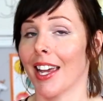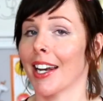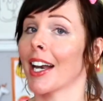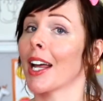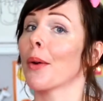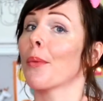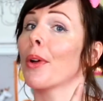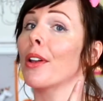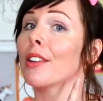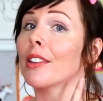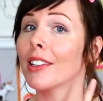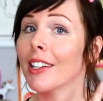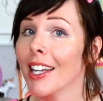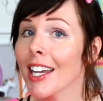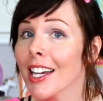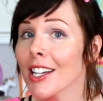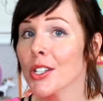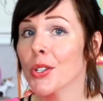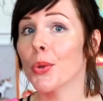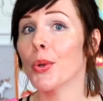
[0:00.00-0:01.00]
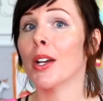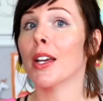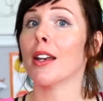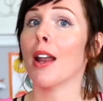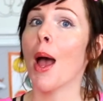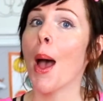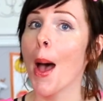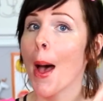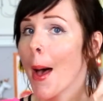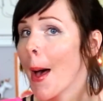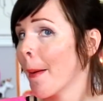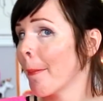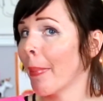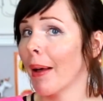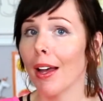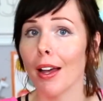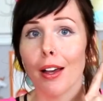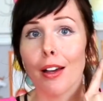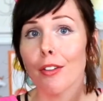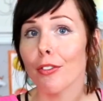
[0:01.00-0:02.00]
and I will link to it
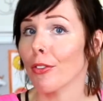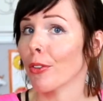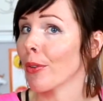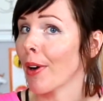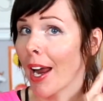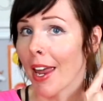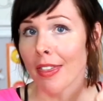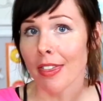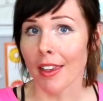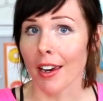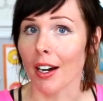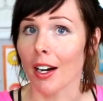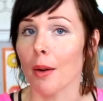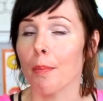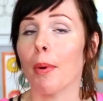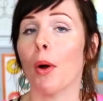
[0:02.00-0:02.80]
above right there.